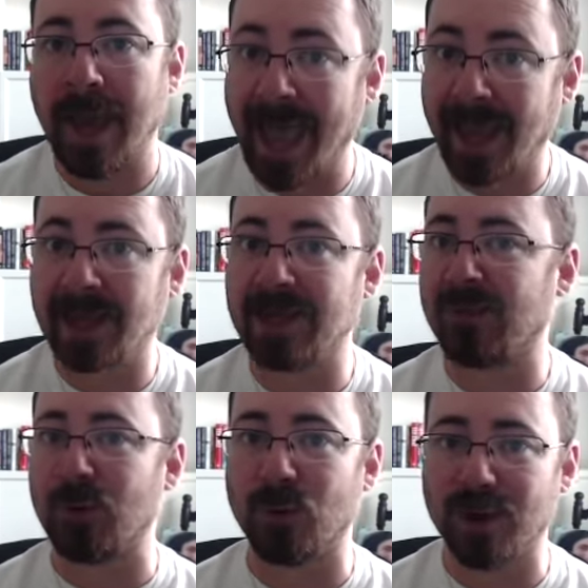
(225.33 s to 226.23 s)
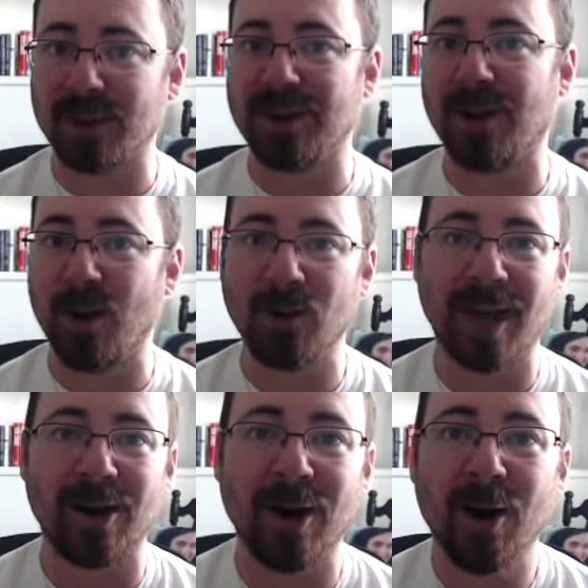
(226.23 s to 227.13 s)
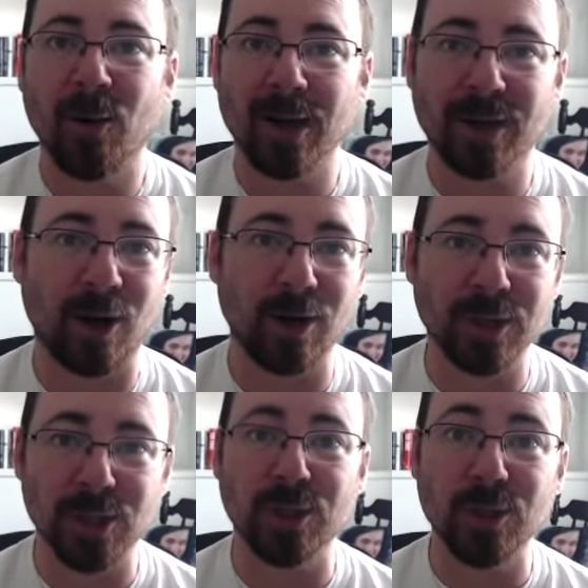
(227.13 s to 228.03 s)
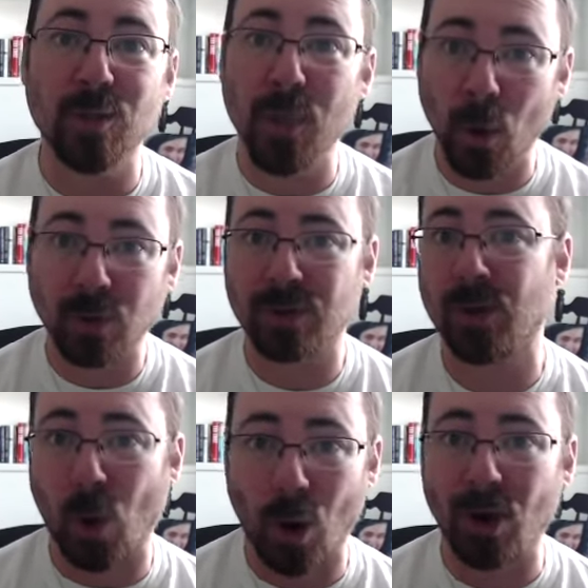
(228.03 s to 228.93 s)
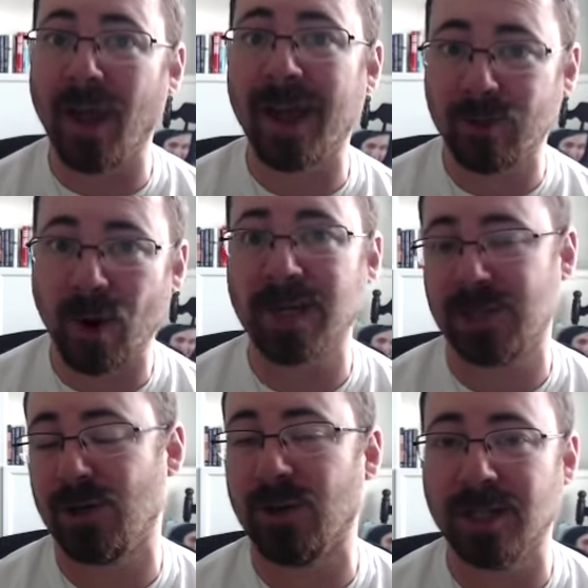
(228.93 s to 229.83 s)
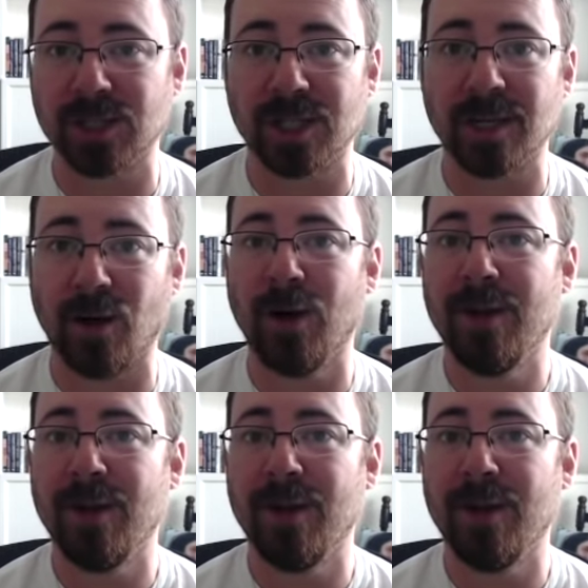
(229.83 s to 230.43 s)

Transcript: And if you're really a go-getter, we encourage you to do both. Call and write to your legislator.